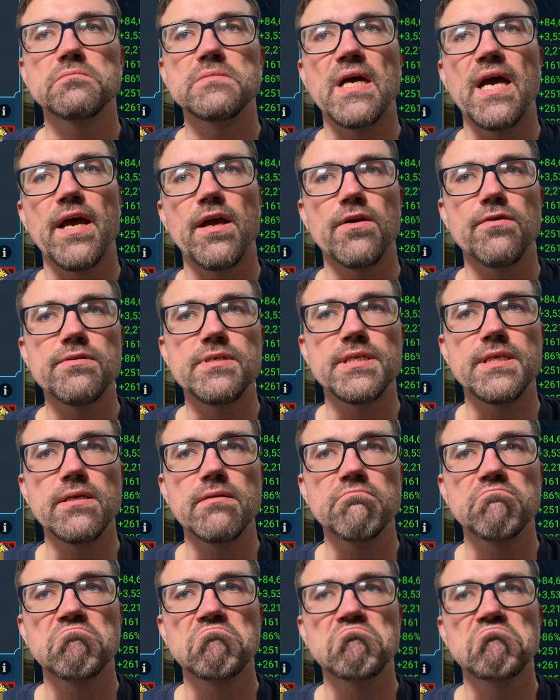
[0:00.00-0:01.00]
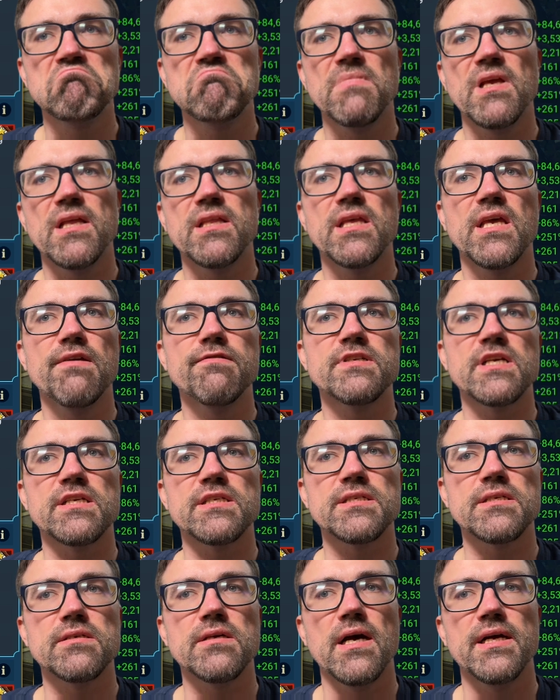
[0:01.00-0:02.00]
accuracy, it gives
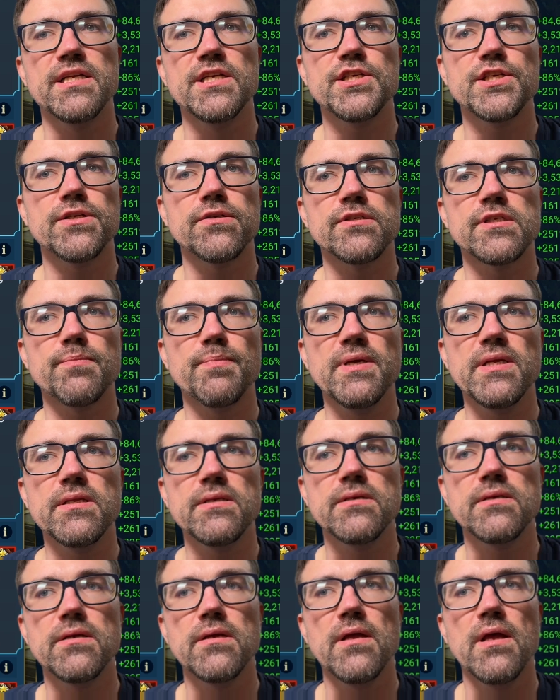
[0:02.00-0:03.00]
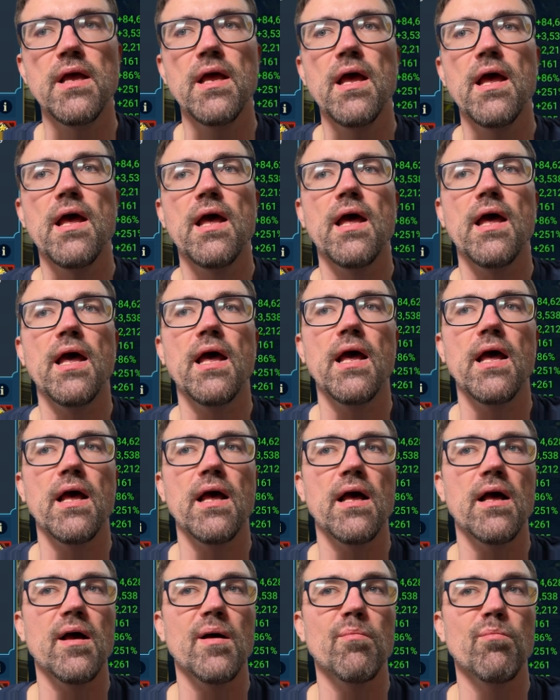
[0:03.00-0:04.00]
us additional speed,
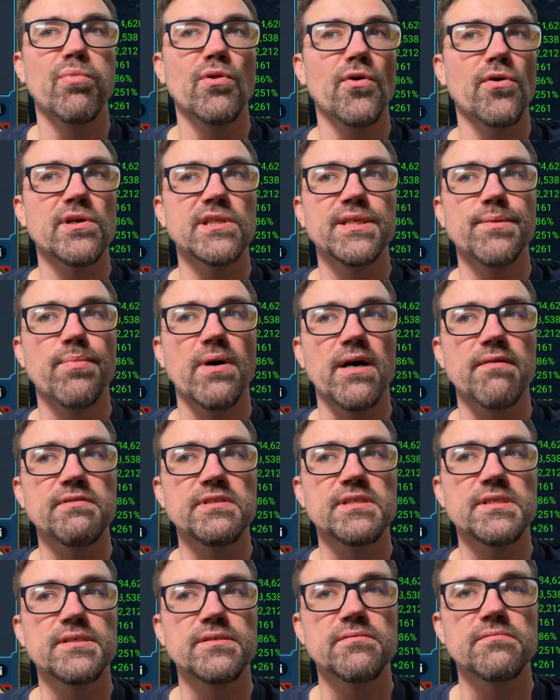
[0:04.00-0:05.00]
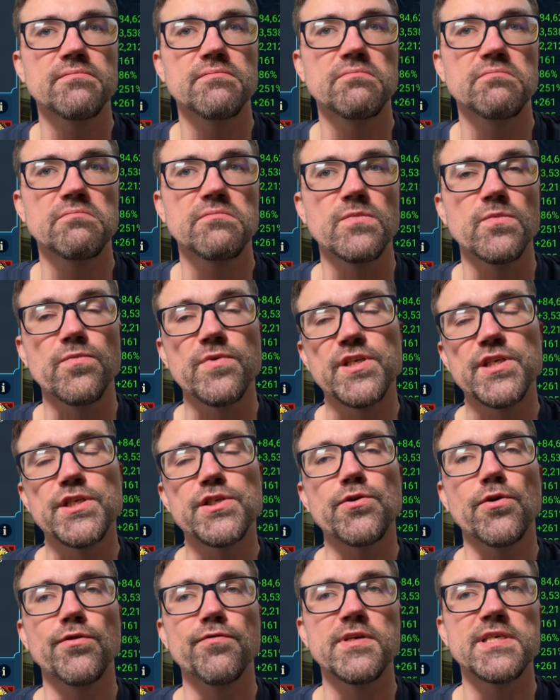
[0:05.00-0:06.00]
block debuffs, which
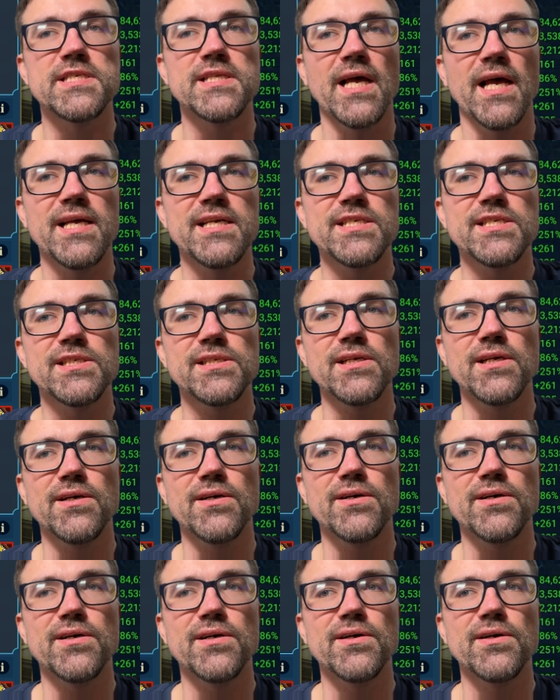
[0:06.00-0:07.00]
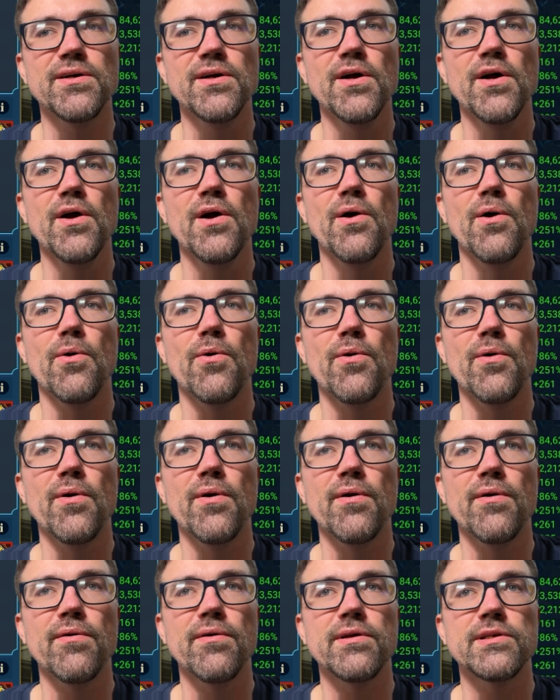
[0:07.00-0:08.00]
is always nice.
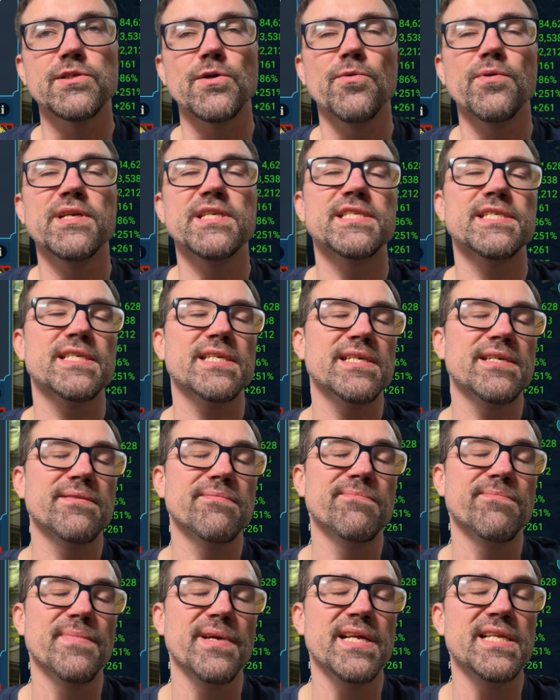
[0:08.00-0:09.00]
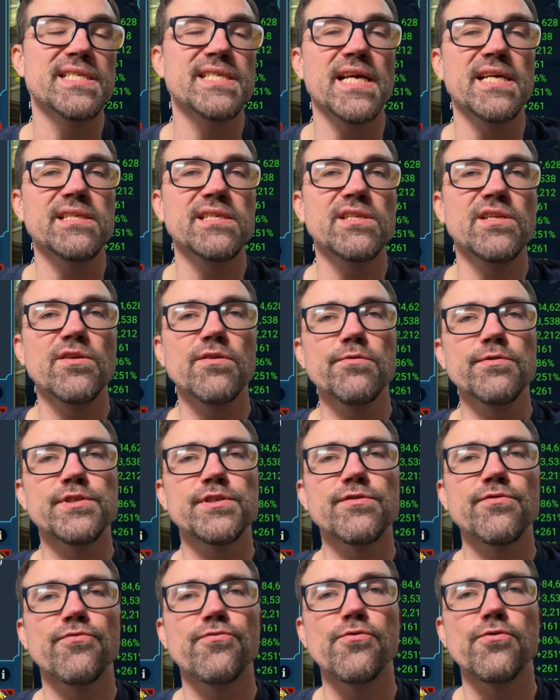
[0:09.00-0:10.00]
So it's intended
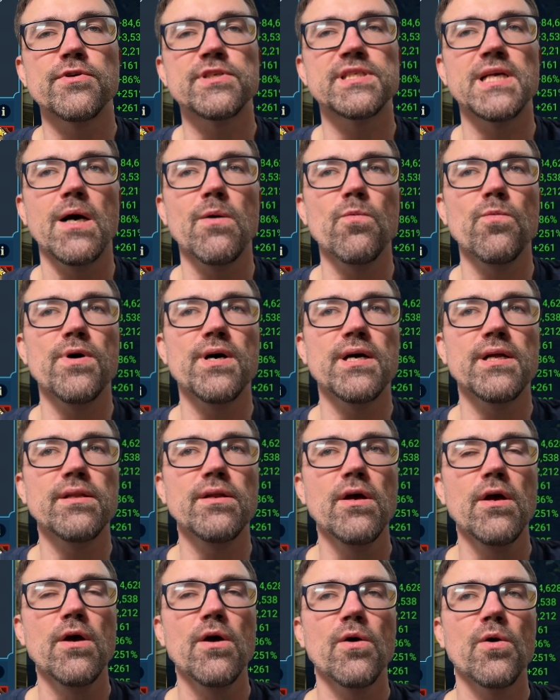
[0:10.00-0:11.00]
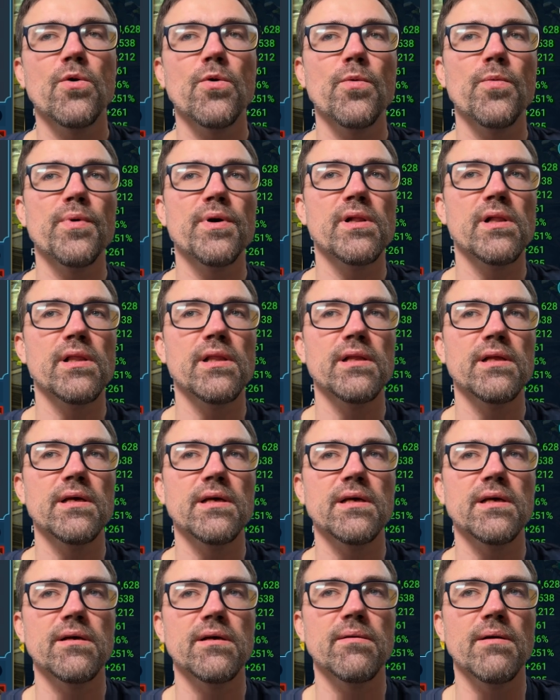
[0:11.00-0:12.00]
use for someone who will
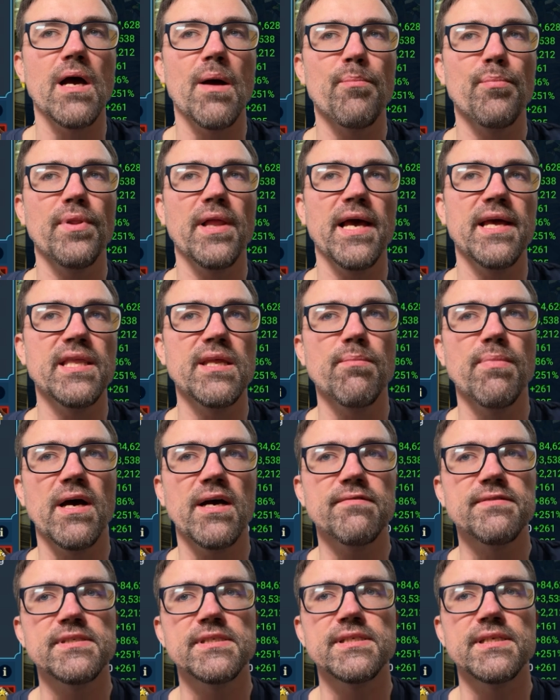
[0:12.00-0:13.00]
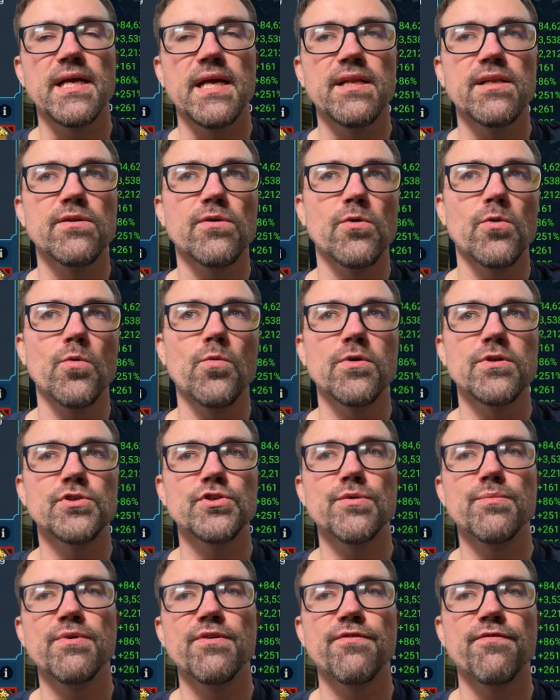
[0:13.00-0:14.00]
apply debuffs and who want
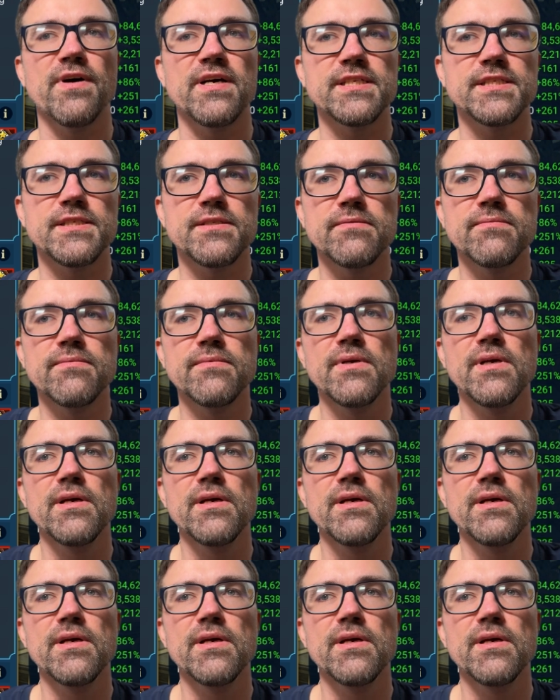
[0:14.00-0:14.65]
to be fast.